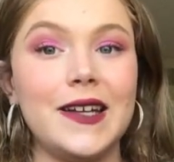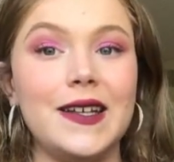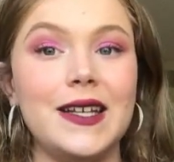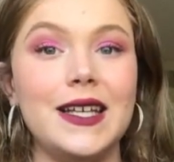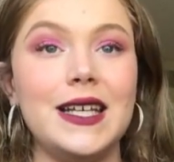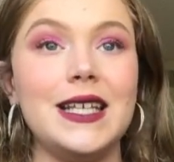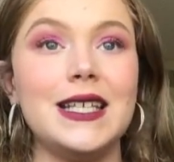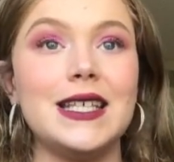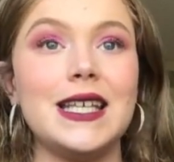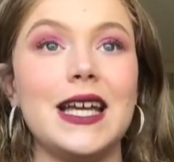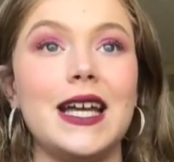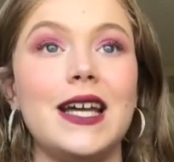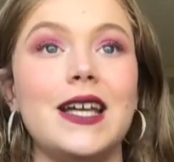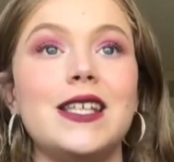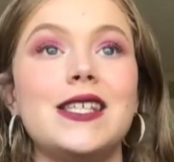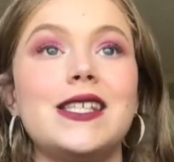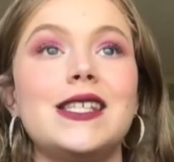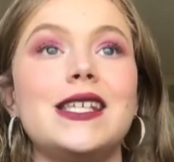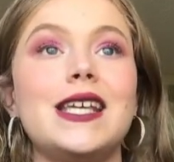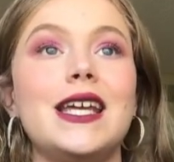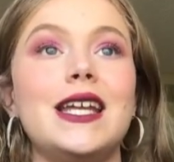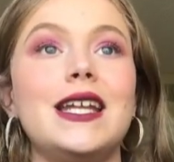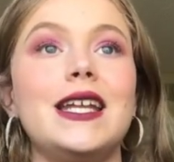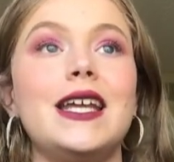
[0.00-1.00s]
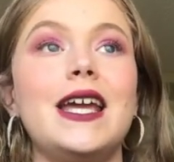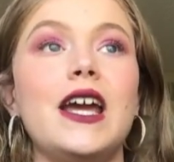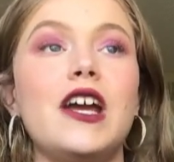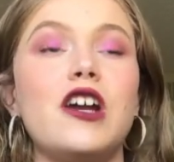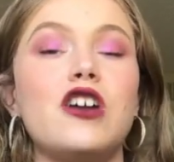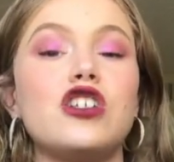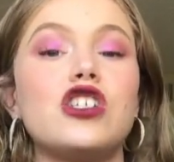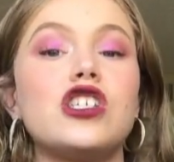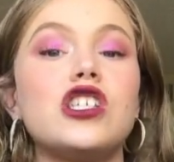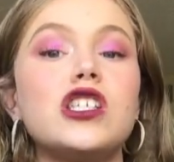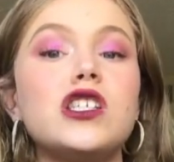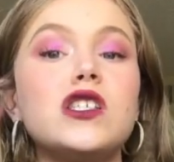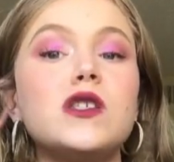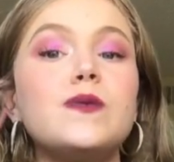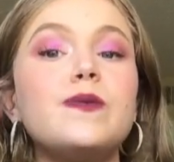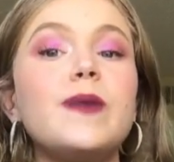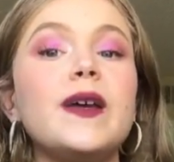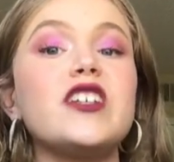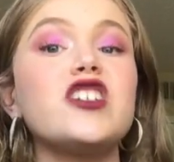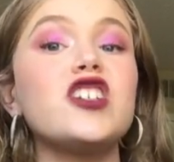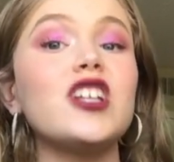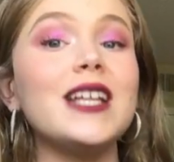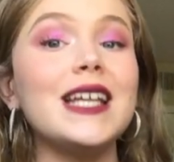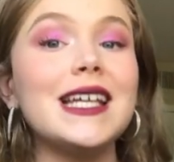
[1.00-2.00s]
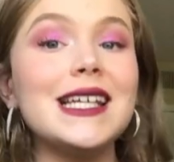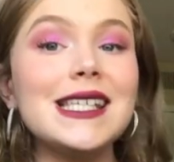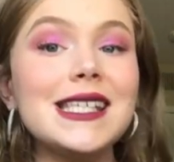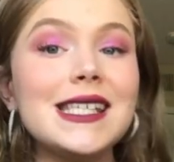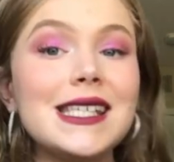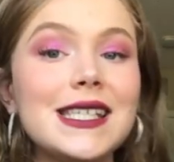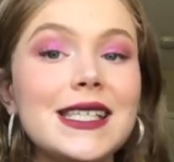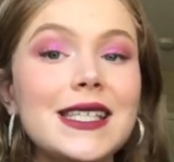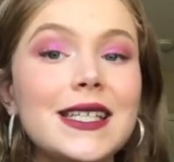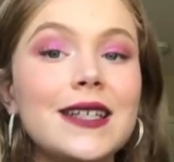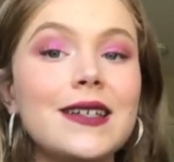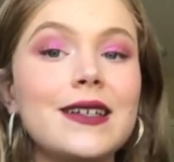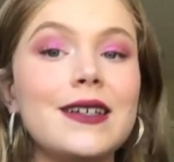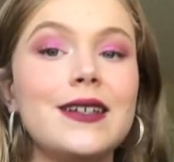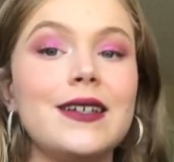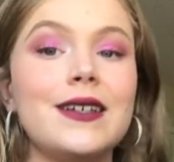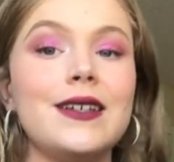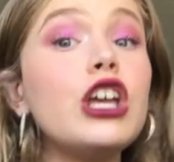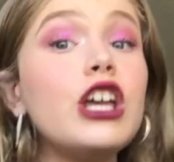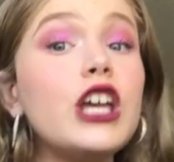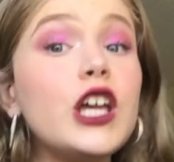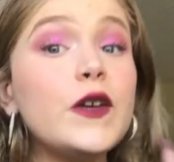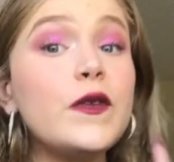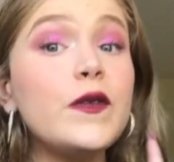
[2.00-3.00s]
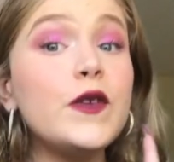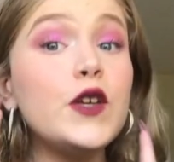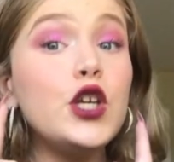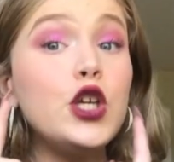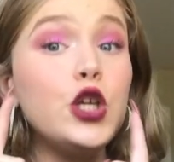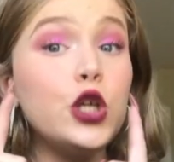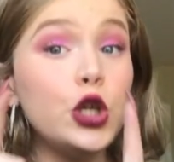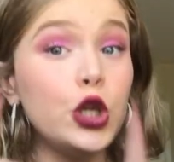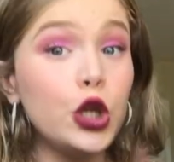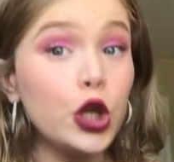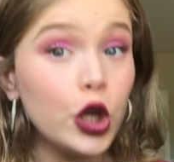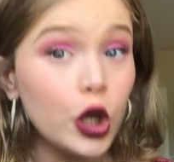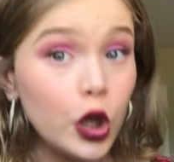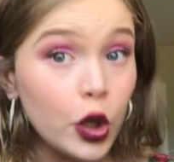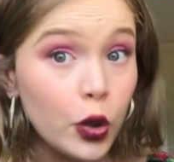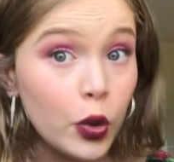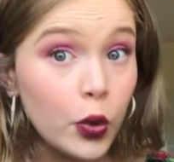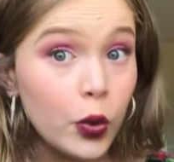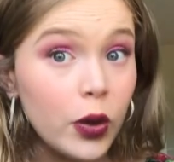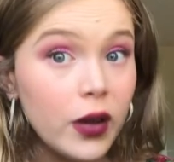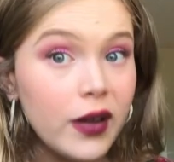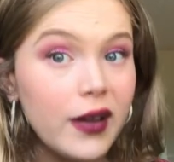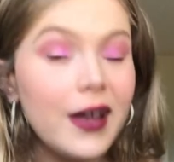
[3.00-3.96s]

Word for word: He is like a skincare specialist. If you